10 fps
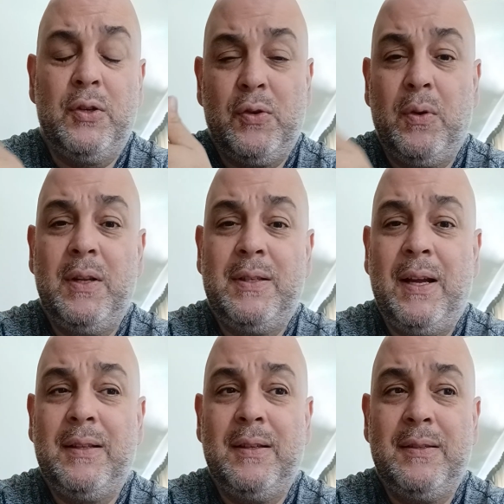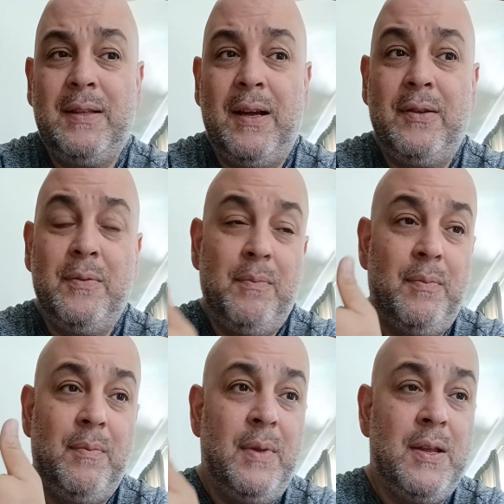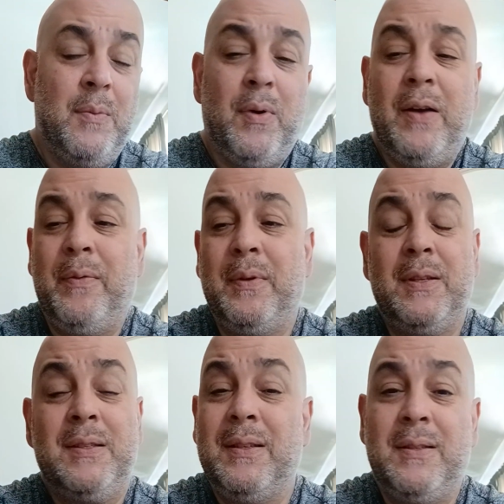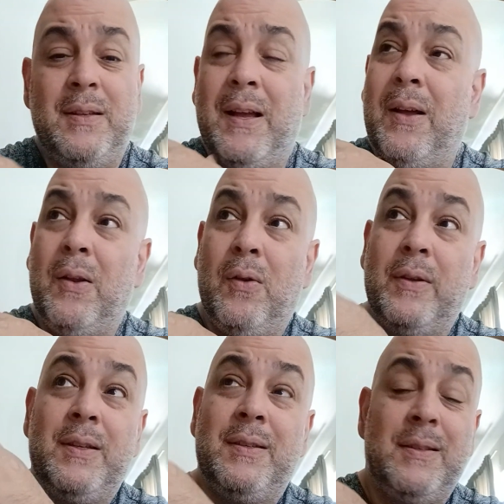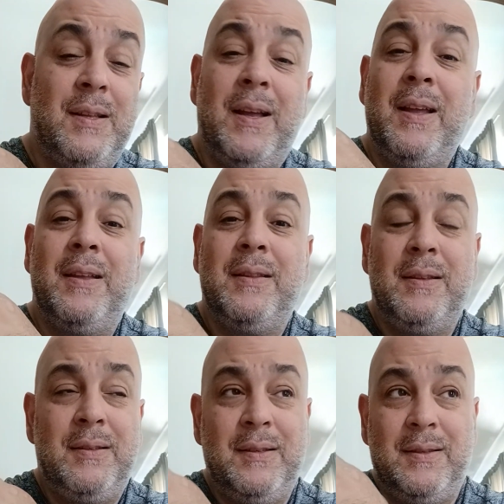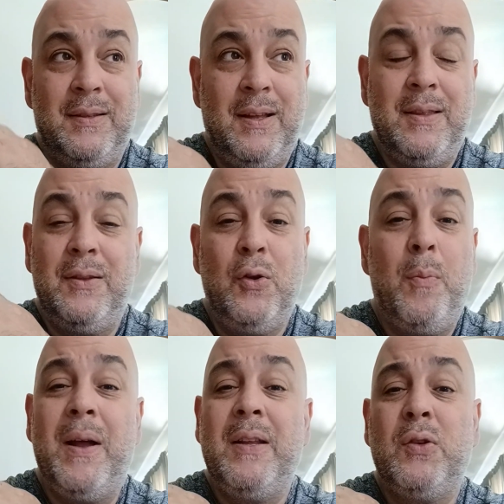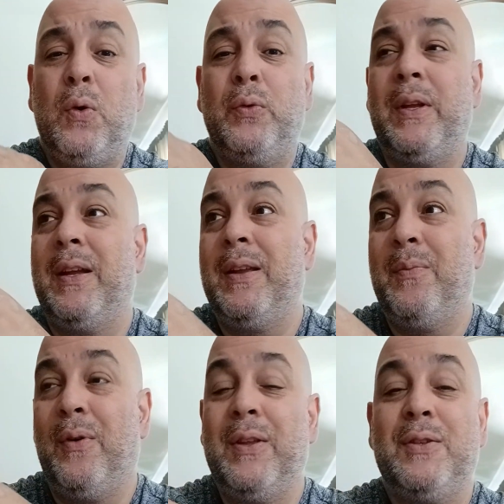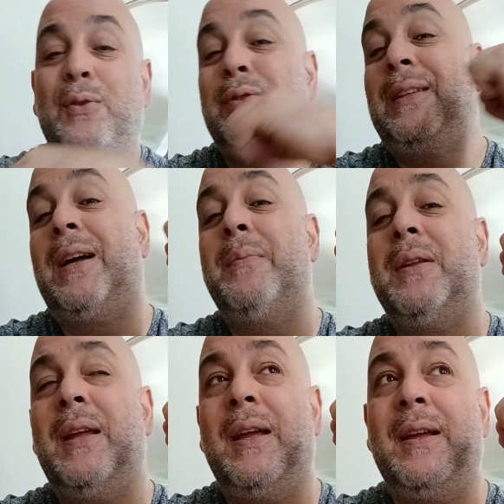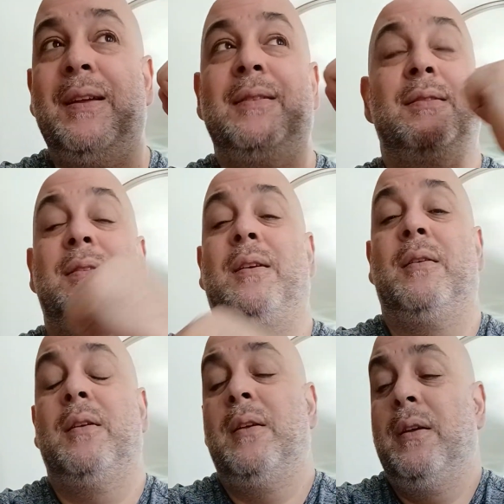short attack this down, make your profit. This is not a long. This is nothing. Nobody's holding anymore. There's no diamond hands. No.